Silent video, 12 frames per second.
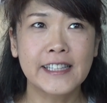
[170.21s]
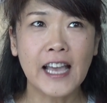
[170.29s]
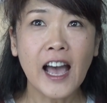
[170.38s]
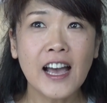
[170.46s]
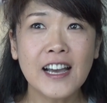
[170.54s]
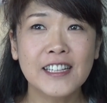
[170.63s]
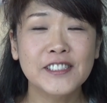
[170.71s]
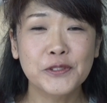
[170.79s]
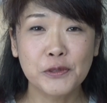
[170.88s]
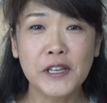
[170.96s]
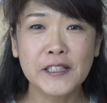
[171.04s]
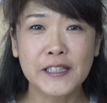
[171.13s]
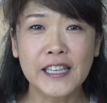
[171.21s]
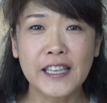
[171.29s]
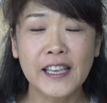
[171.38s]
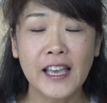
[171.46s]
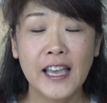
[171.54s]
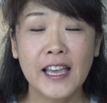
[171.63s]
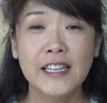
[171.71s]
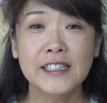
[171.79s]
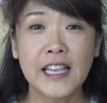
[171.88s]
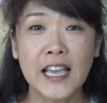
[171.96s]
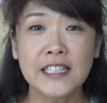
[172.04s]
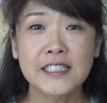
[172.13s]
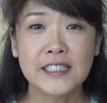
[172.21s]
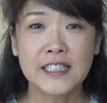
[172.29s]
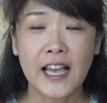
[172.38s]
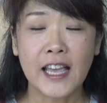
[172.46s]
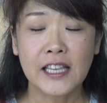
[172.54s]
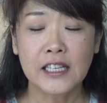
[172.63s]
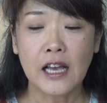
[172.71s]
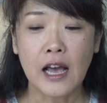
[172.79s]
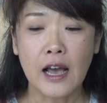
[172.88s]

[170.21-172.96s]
does really taste like